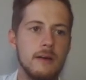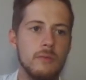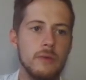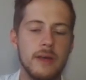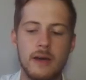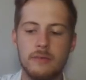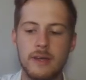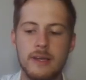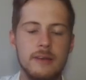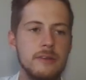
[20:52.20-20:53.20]
we have
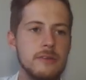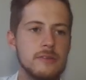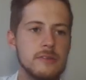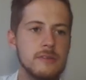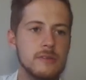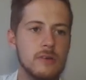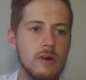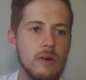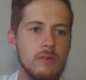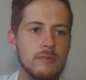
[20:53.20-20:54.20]
kilonewtons
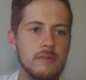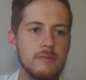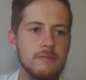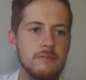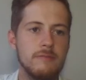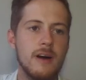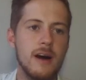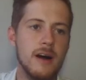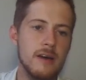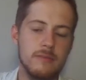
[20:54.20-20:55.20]
of
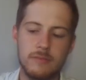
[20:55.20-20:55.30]
5.